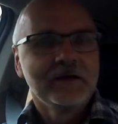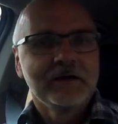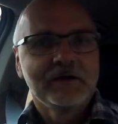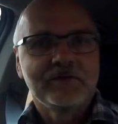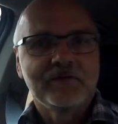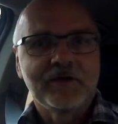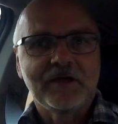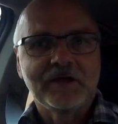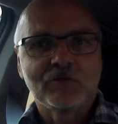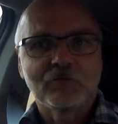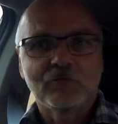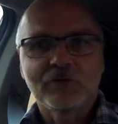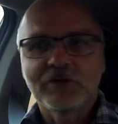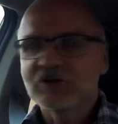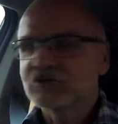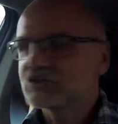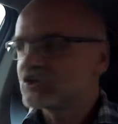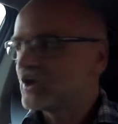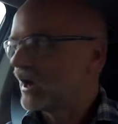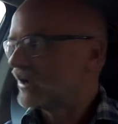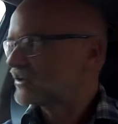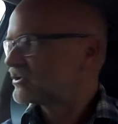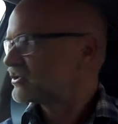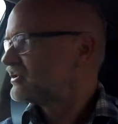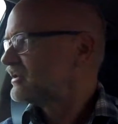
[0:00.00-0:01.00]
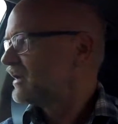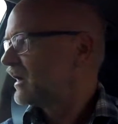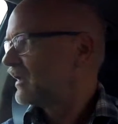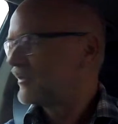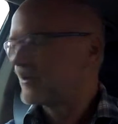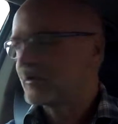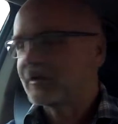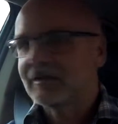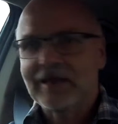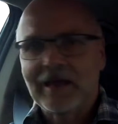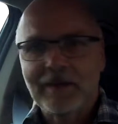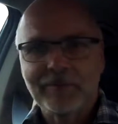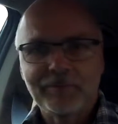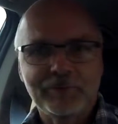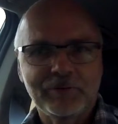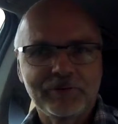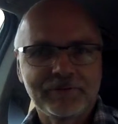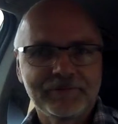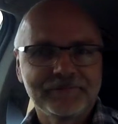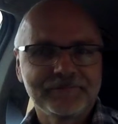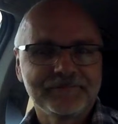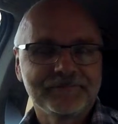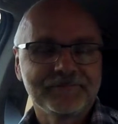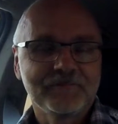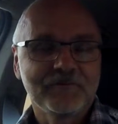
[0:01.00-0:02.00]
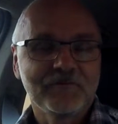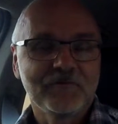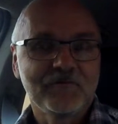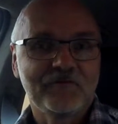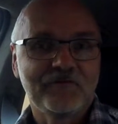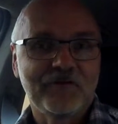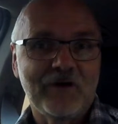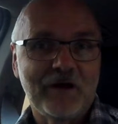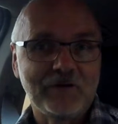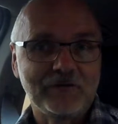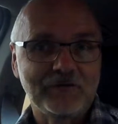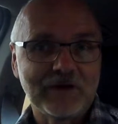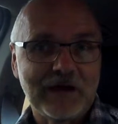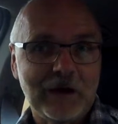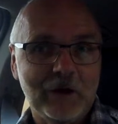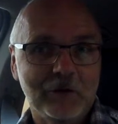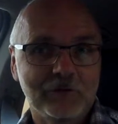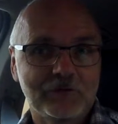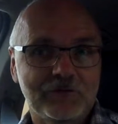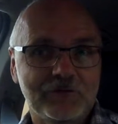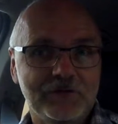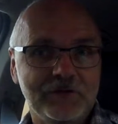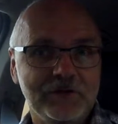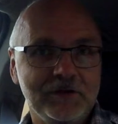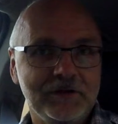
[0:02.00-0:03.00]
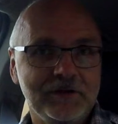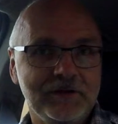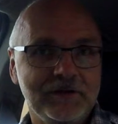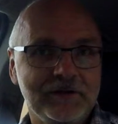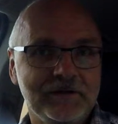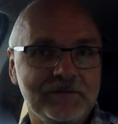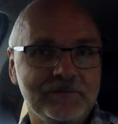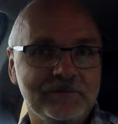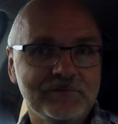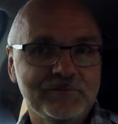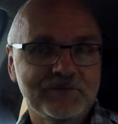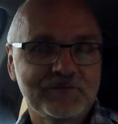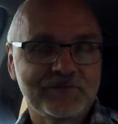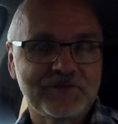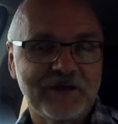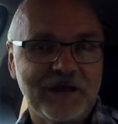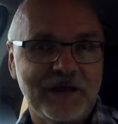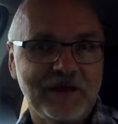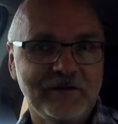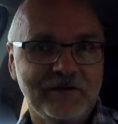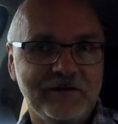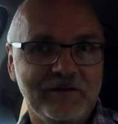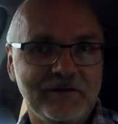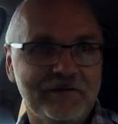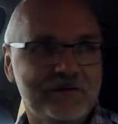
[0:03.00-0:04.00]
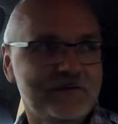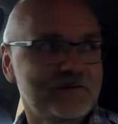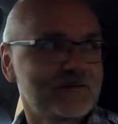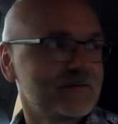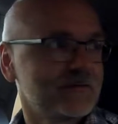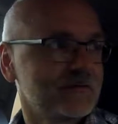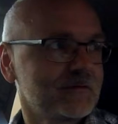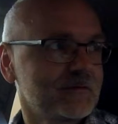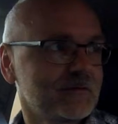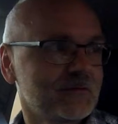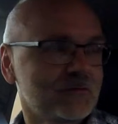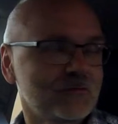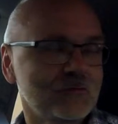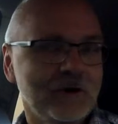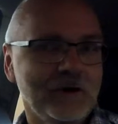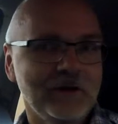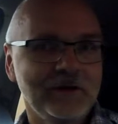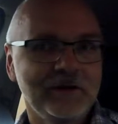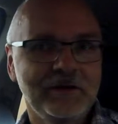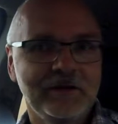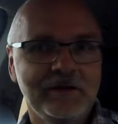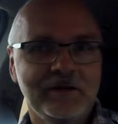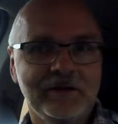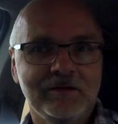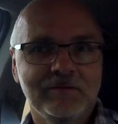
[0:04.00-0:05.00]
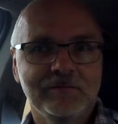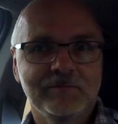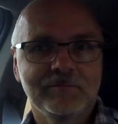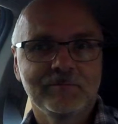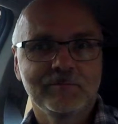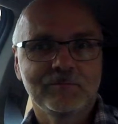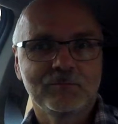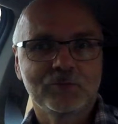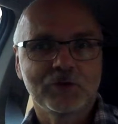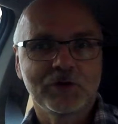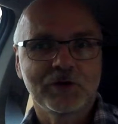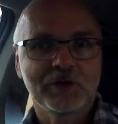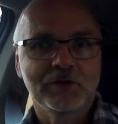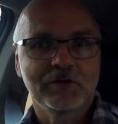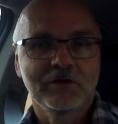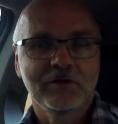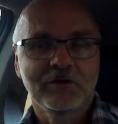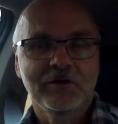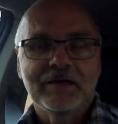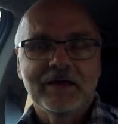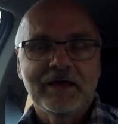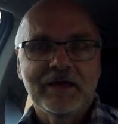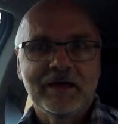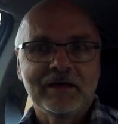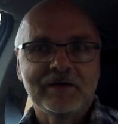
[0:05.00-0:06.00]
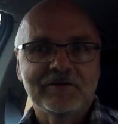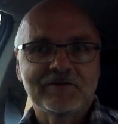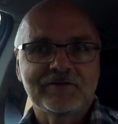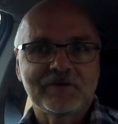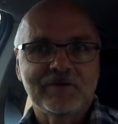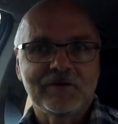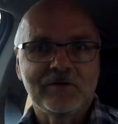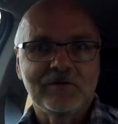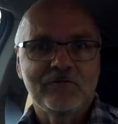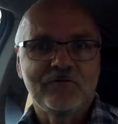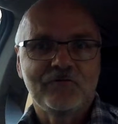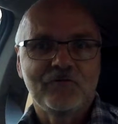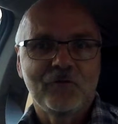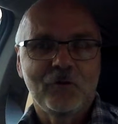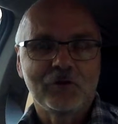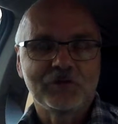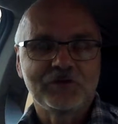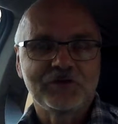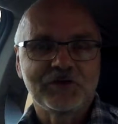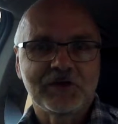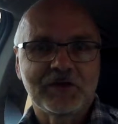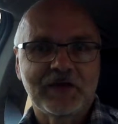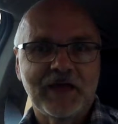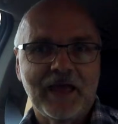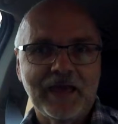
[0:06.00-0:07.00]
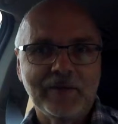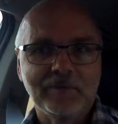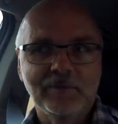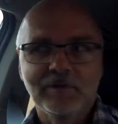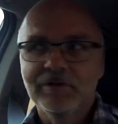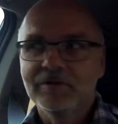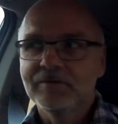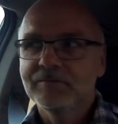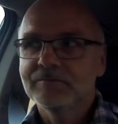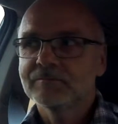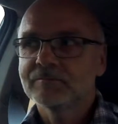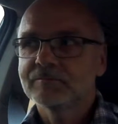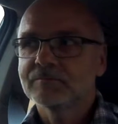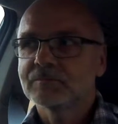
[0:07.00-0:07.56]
Then recharged here at the club. Found out the standard granny brick has a faulty cable,